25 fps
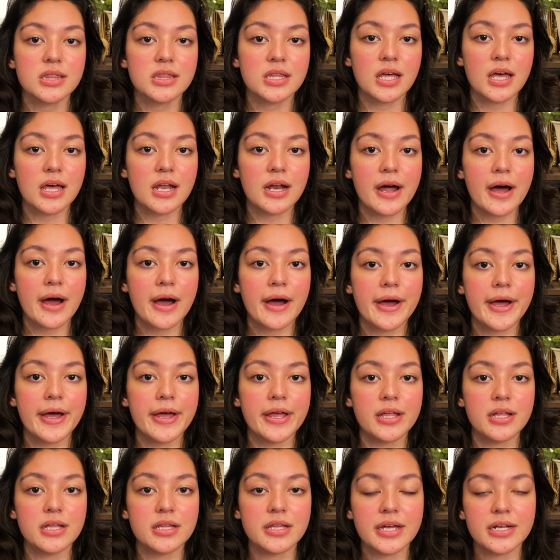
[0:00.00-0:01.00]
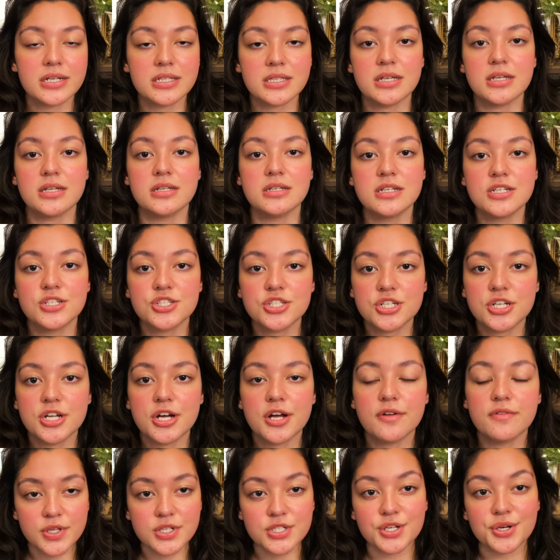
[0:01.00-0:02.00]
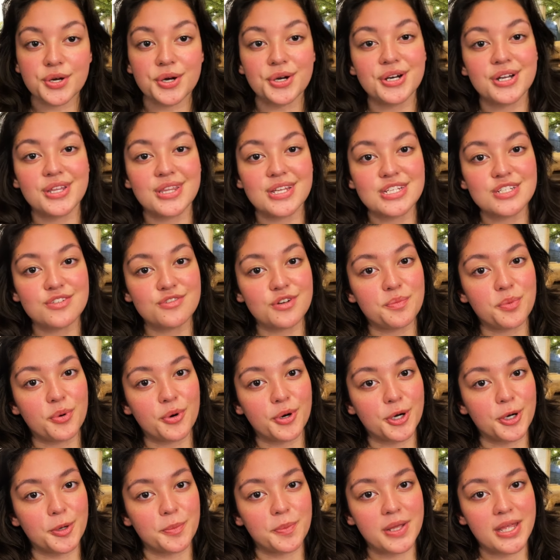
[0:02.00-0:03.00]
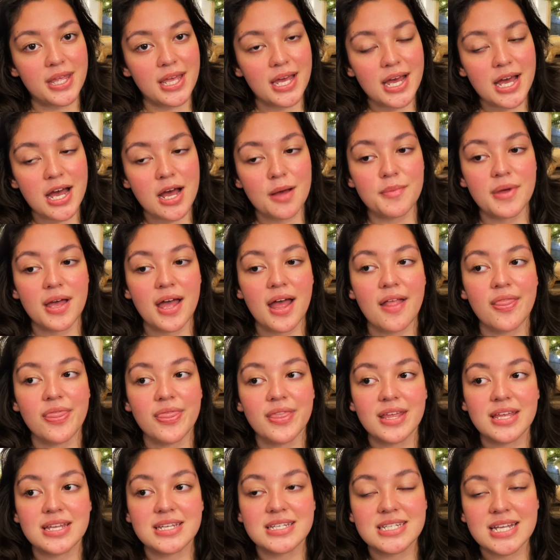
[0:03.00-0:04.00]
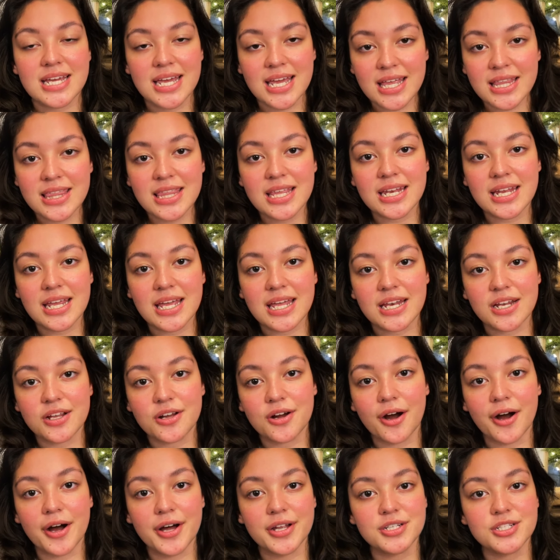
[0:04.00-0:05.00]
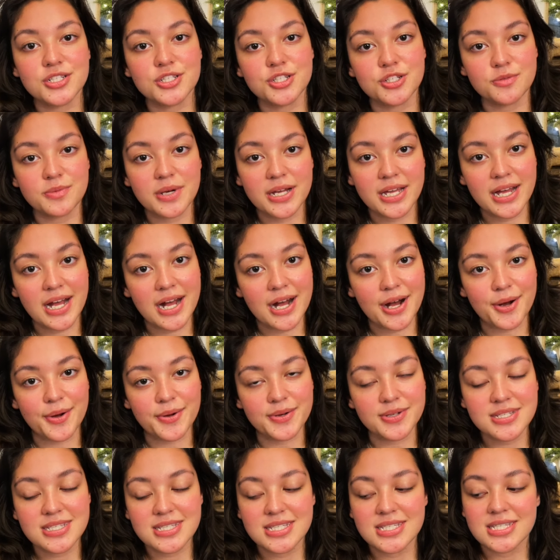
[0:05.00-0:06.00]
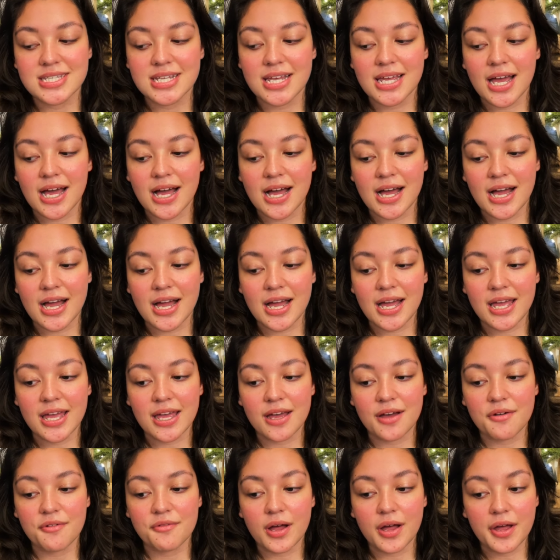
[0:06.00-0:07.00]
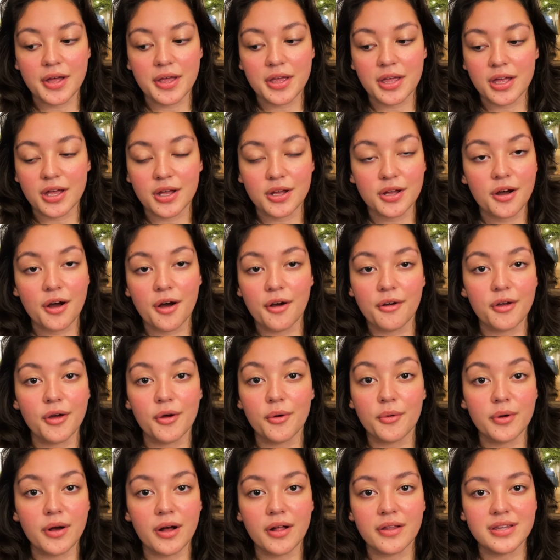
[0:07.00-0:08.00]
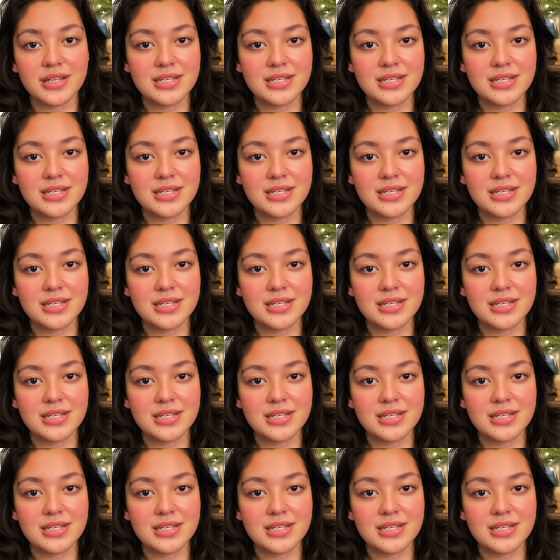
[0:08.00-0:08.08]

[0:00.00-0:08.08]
that I liked the condition of, so I ordered this Reporter PM and the day that it got to my house, I a Congo got